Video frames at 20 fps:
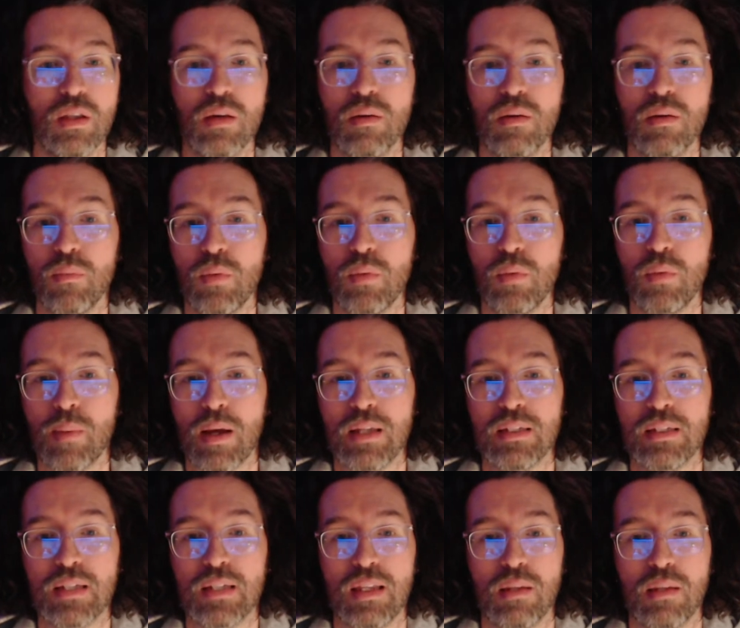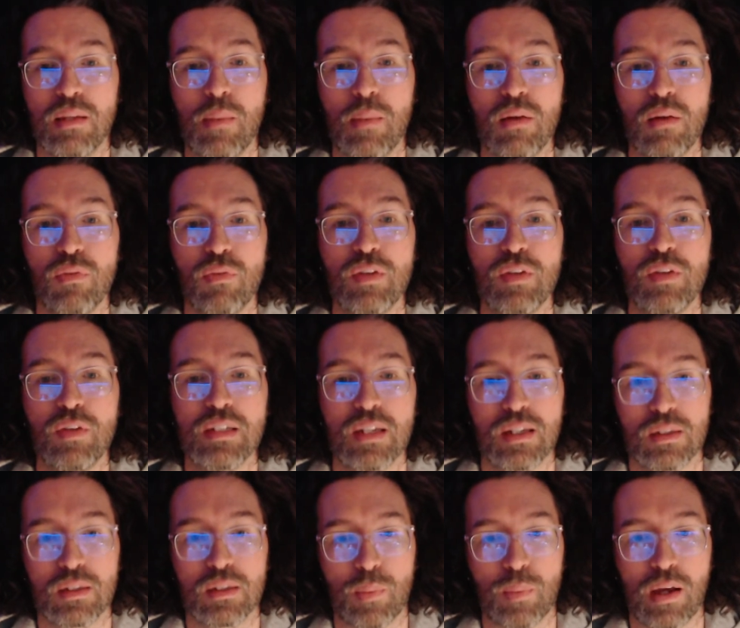we might say the
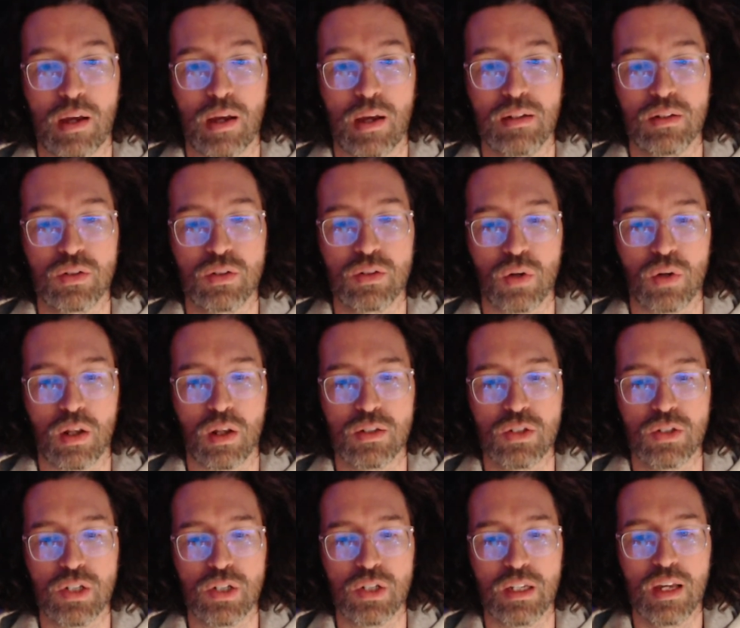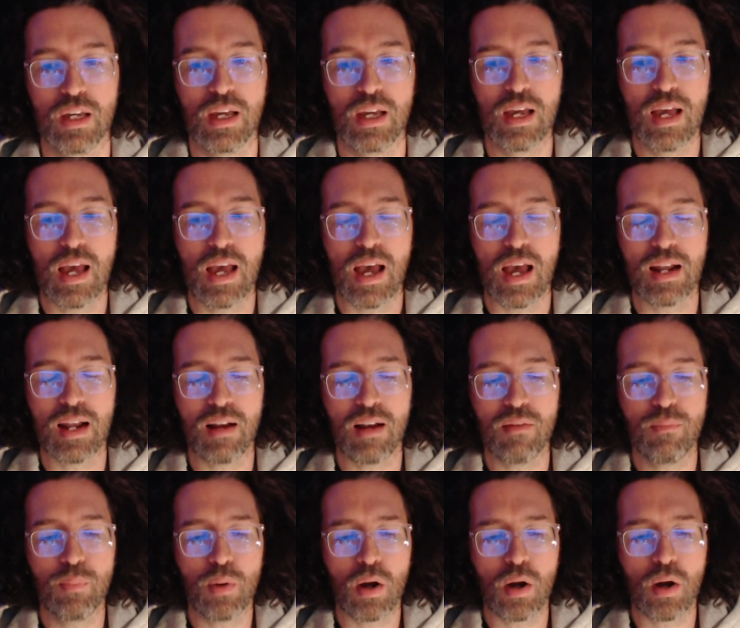metaphysics behind astrology. And I
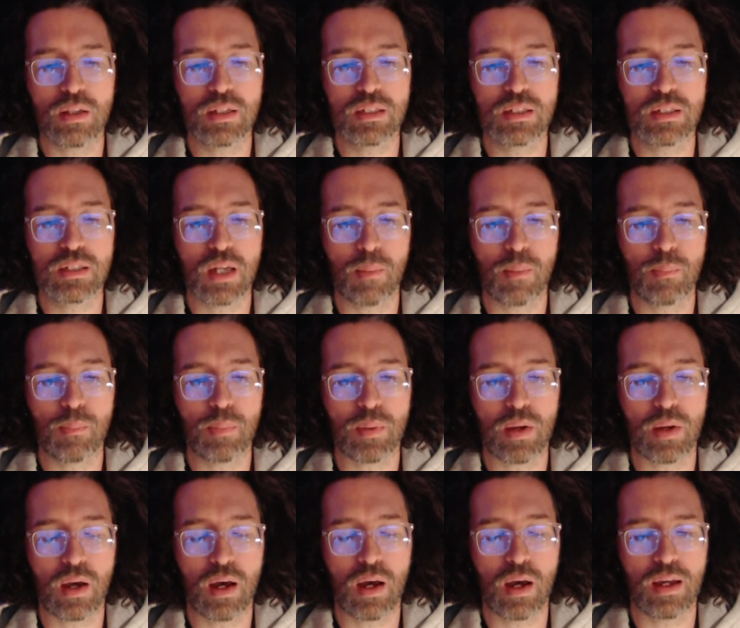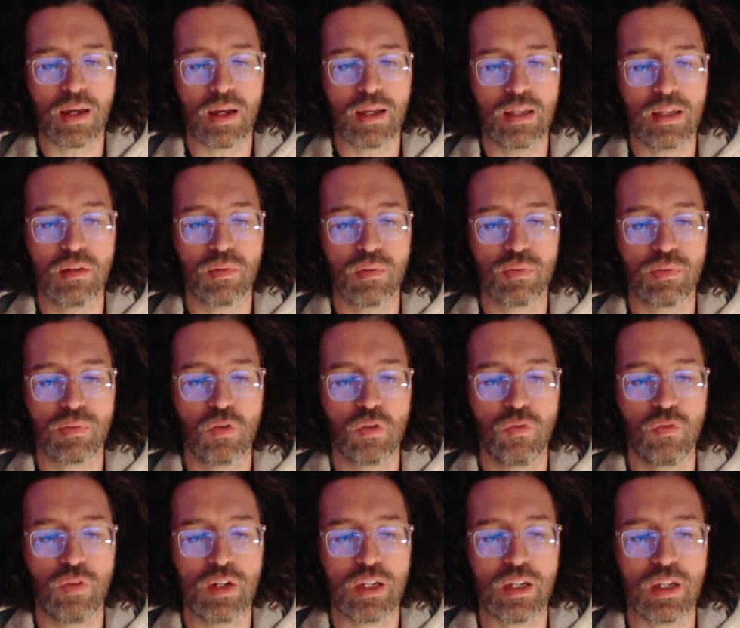brought this up in the first
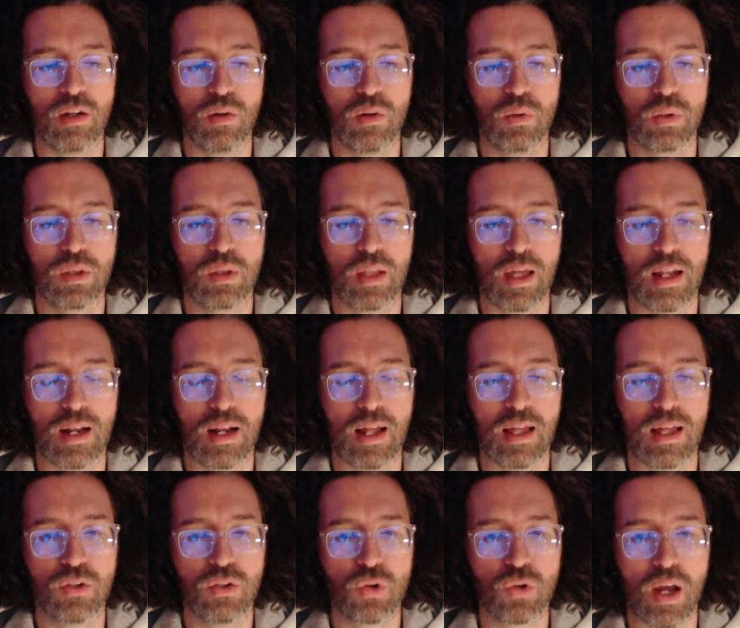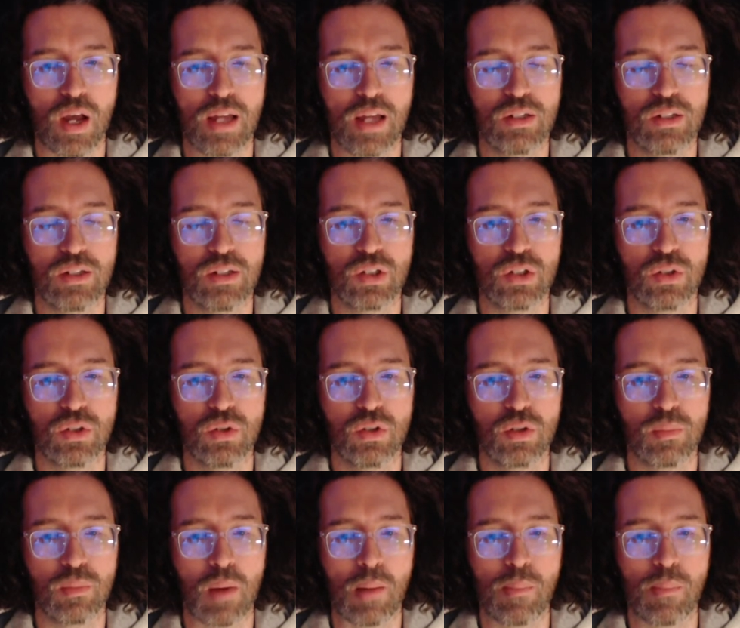video, and I tried to
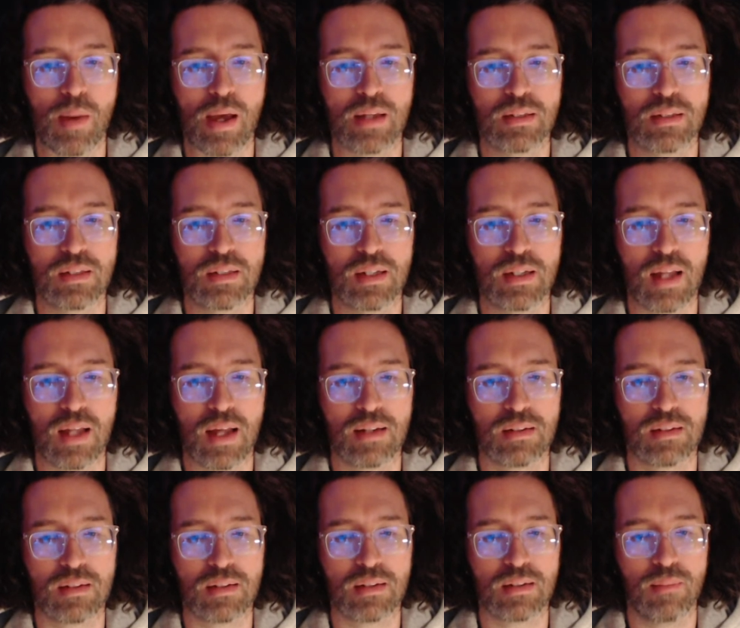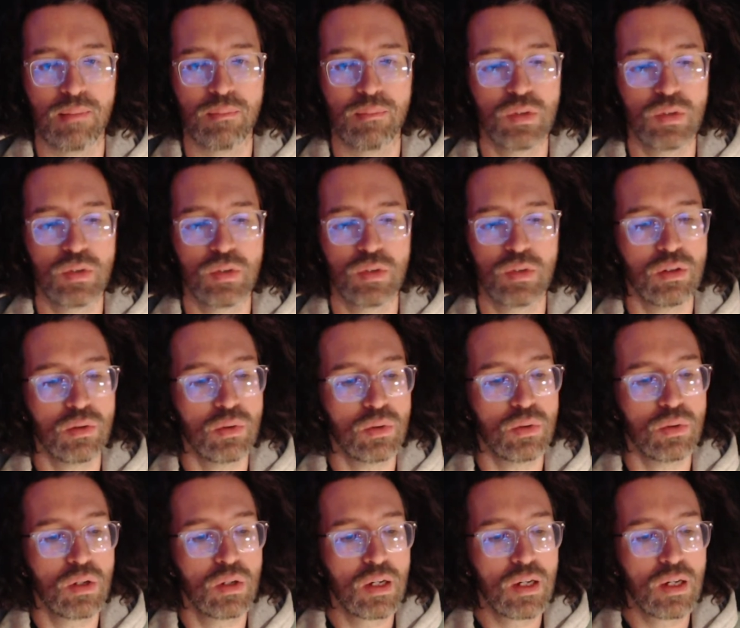do my best at that time to
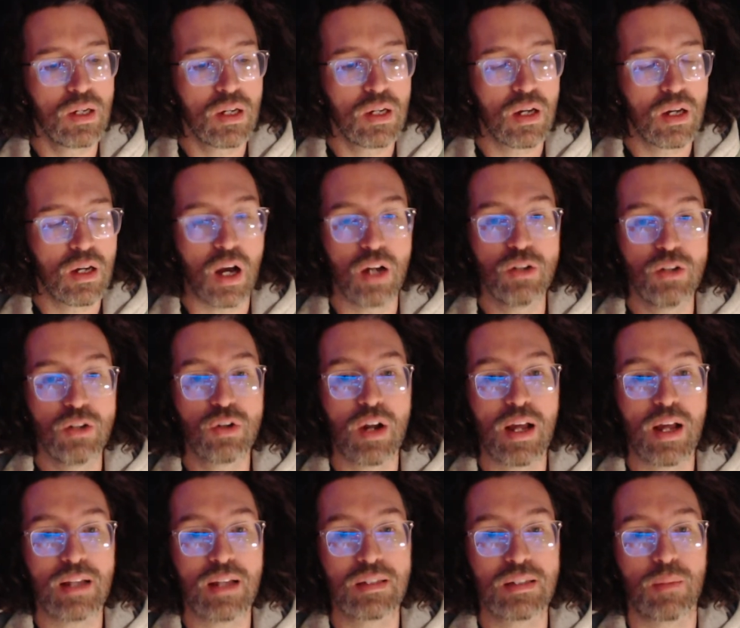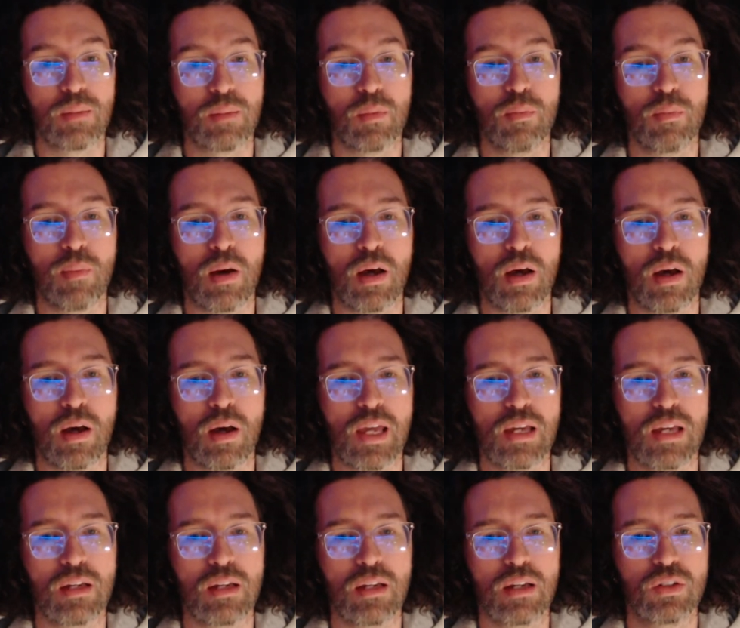address some of my
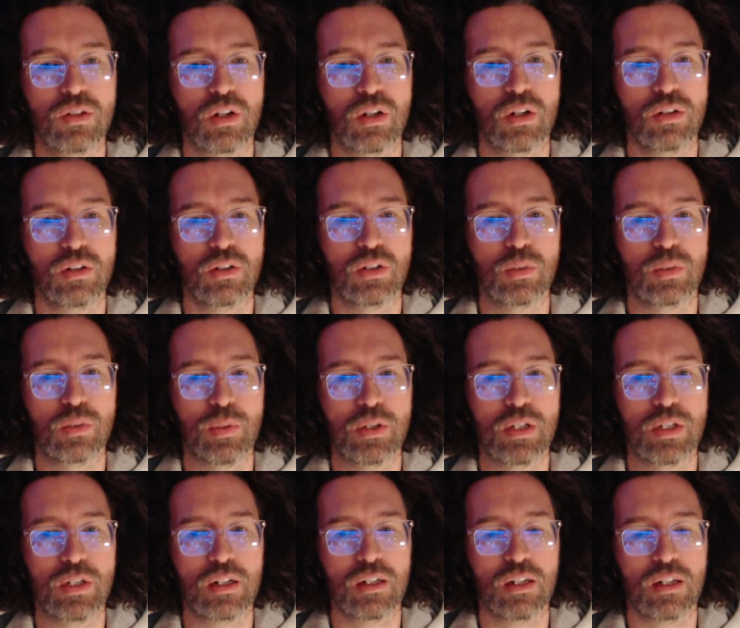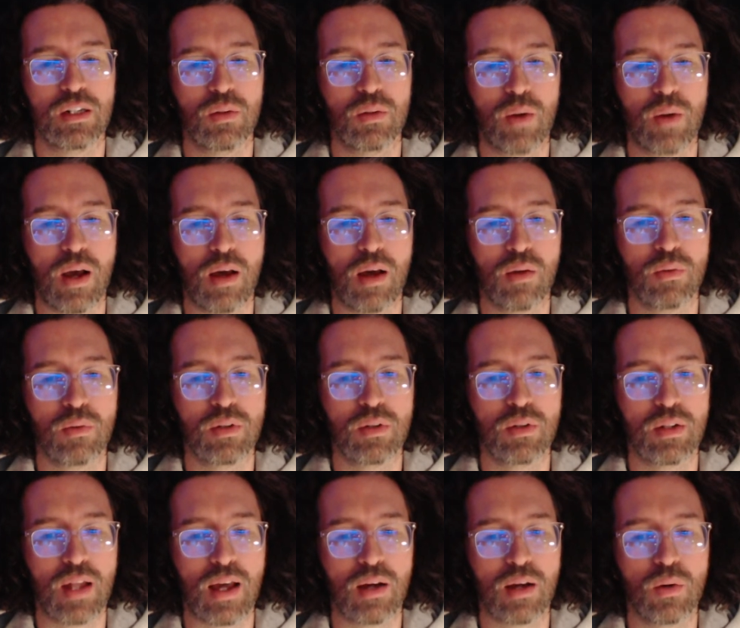concerns, particularly around
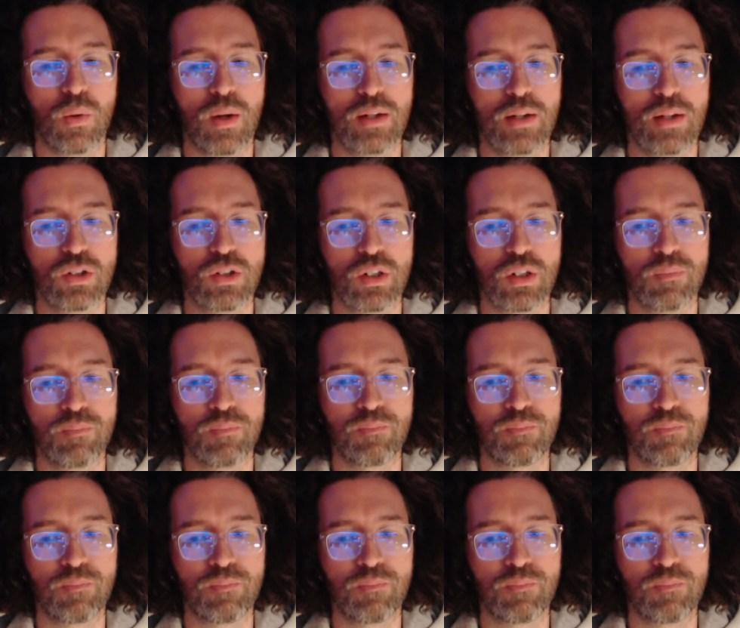that question.